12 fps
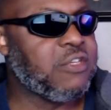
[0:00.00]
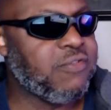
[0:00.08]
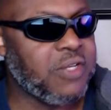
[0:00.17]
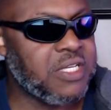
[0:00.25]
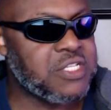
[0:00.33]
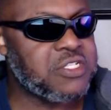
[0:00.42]
you for
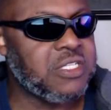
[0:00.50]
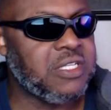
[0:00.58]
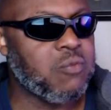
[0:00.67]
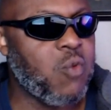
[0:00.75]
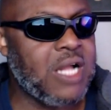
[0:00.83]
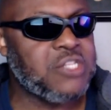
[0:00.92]
listening
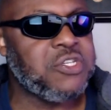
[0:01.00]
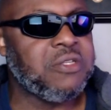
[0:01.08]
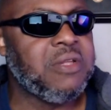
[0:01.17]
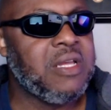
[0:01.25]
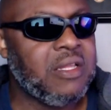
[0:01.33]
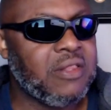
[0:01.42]
and
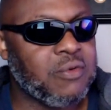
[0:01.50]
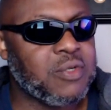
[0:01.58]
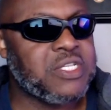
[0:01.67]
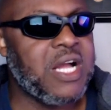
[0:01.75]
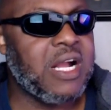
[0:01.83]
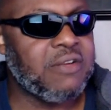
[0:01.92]
watching the
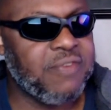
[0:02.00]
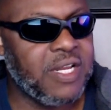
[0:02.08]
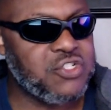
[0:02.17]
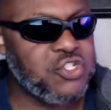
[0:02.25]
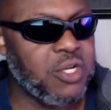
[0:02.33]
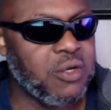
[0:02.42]
Retired
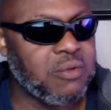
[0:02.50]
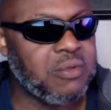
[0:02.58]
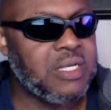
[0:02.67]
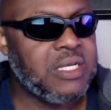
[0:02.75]
Vet Show.